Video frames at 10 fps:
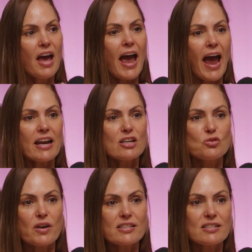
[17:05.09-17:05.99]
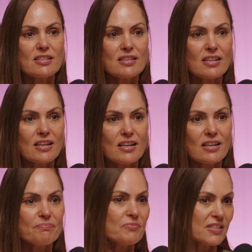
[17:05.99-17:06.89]
and addressed the
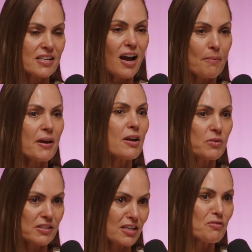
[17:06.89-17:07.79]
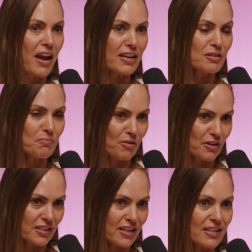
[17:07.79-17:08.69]
CRP, or the C-reactive
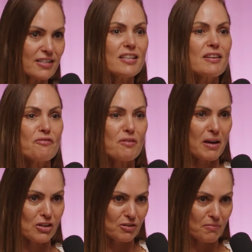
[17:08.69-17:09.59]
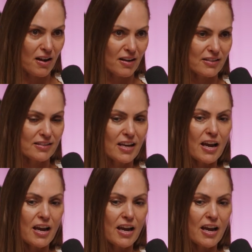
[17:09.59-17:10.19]
protein, the inflammation markers.